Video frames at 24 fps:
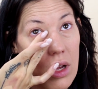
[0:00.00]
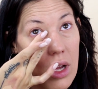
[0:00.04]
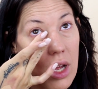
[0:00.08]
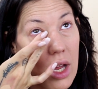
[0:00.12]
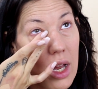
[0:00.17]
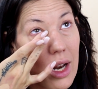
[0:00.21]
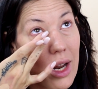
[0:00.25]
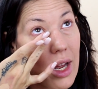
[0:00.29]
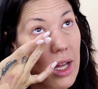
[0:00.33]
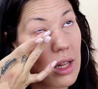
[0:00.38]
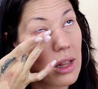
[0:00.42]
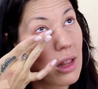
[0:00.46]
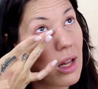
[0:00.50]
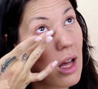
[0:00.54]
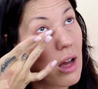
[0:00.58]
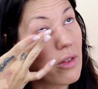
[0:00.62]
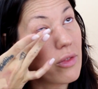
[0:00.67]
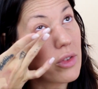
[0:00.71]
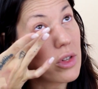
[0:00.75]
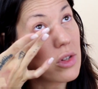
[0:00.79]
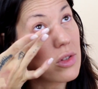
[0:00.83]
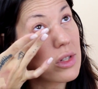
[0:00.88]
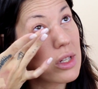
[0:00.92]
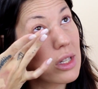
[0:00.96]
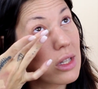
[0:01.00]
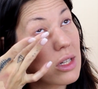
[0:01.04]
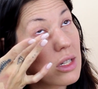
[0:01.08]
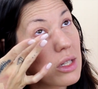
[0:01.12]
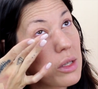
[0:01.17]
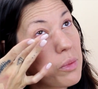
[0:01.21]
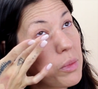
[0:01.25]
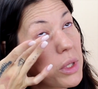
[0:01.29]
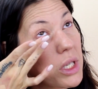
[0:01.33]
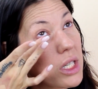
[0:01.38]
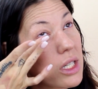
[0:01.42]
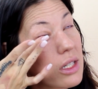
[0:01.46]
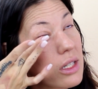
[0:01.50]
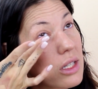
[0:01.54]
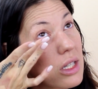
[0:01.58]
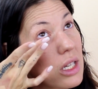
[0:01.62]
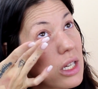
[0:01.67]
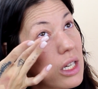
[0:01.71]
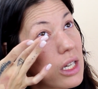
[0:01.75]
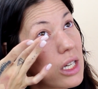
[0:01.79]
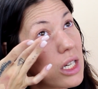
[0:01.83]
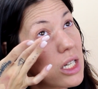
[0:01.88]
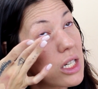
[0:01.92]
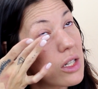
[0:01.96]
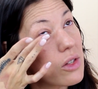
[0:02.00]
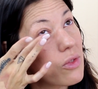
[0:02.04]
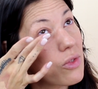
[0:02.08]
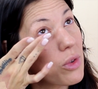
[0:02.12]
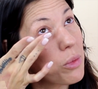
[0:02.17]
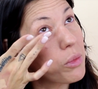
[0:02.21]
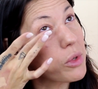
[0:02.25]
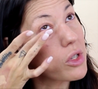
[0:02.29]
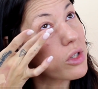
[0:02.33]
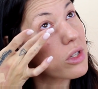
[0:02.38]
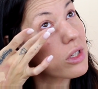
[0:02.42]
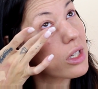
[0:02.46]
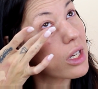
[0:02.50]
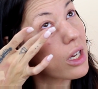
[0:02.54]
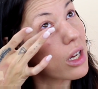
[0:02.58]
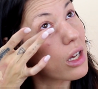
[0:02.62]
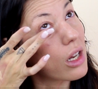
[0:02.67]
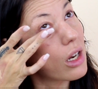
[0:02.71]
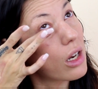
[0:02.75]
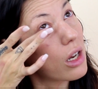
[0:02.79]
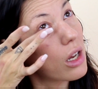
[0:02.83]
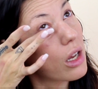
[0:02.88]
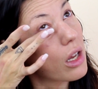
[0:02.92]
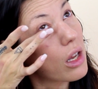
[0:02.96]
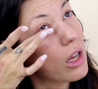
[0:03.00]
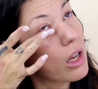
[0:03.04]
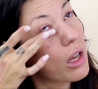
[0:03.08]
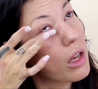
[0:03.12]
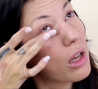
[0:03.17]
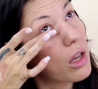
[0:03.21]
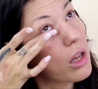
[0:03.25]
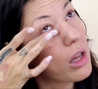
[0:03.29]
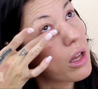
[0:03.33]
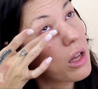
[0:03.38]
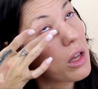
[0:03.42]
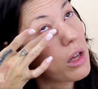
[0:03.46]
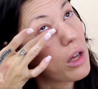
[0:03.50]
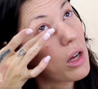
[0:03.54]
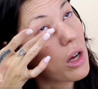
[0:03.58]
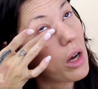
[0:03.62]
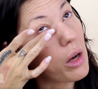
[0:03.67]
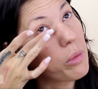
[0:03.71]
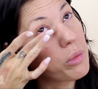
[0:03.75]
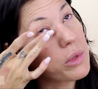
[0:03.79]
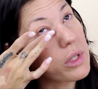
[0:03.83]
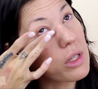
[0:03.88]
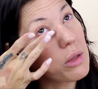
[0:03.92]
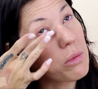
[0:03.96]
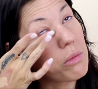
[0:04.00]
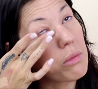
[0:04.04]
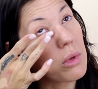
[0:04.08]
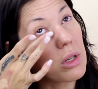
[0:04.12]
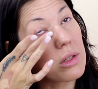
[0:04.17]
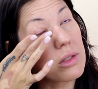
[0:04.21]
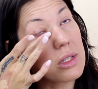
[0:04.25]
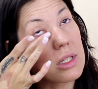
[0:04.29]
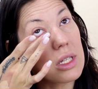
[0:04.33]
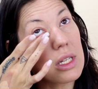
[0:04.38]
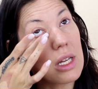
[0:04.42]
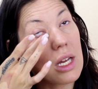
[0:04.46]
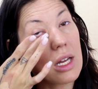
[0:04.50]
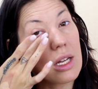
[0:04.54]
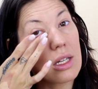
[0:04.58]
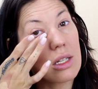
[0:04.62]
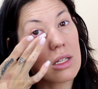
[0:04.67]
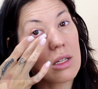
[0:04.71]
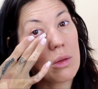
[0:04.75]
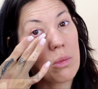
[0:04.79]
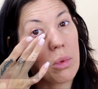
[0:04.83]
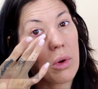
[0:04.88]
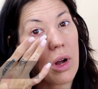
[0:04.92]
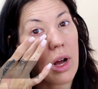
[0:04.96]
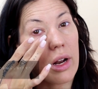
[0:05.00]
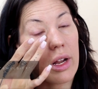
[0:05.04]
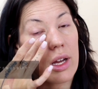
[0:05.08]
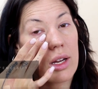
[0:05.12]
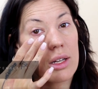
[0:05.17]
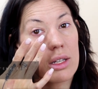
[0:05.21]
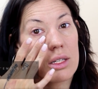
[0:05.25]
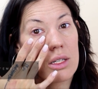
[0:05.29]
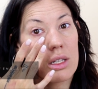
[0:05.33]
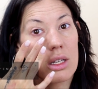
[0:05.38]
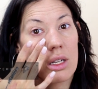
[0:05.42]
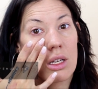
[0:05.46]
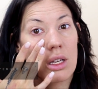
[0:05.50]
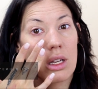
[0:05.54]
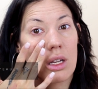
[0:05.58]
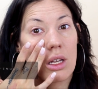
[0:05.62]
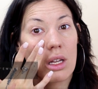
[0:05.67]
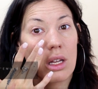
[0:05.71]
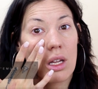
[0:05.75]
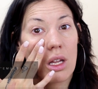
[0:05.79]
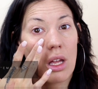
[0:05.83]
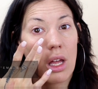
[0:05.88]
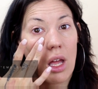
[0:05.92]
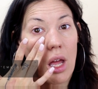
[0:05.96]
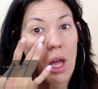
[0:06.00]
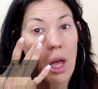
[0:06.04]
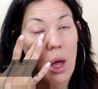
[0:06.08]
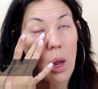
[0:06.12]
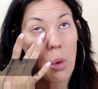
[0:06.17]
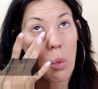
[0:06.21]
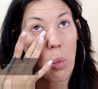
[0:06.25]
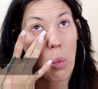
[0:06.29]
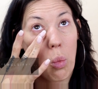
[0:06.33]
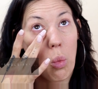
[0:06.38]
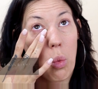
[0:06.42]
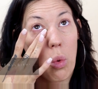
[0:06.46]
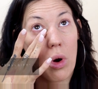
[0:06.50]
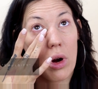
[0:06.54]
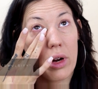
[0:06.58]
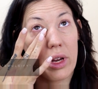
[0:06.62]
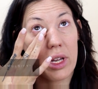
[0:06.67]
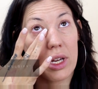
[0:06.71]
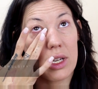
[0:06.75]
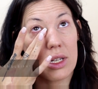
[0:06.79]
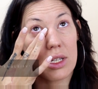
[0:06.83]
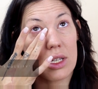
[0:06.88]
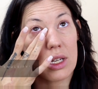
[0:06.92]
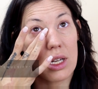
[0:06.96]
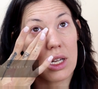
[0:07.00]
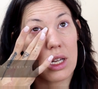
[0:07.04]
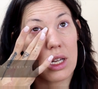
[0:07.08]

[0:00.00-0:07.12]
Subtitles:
And I love using this because the heat from your skin helps emulsify the product and work it